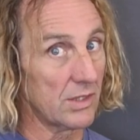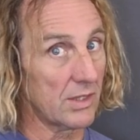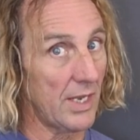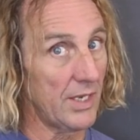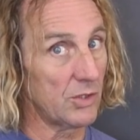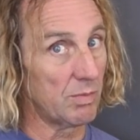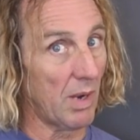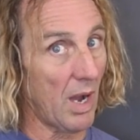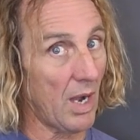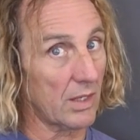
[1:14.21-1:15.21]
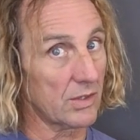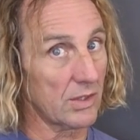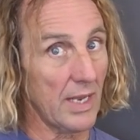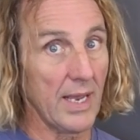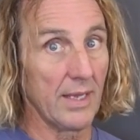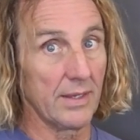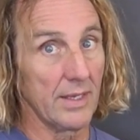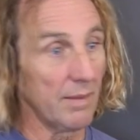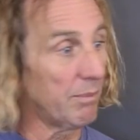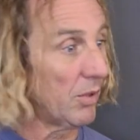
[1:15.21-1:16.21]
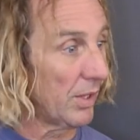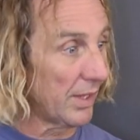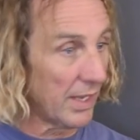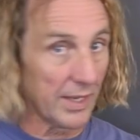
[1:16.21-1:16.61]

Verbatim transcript: stage box and the input.